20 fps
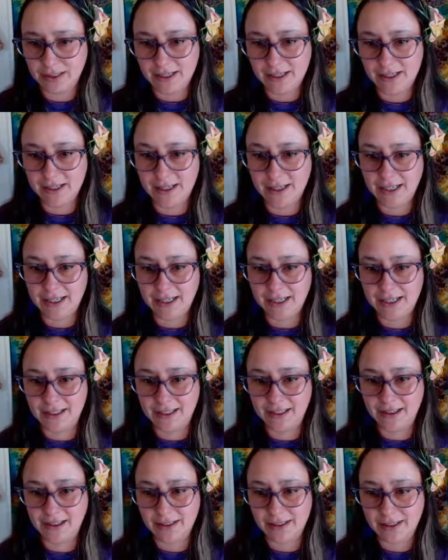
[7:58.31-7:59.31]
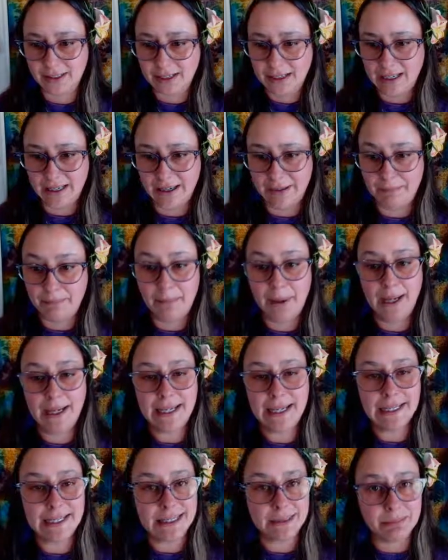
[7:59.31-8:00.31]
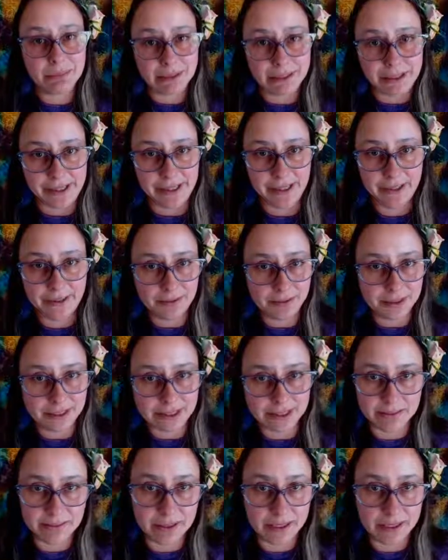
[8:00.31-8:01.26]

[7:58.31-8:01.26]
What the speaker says: And possibly, this is my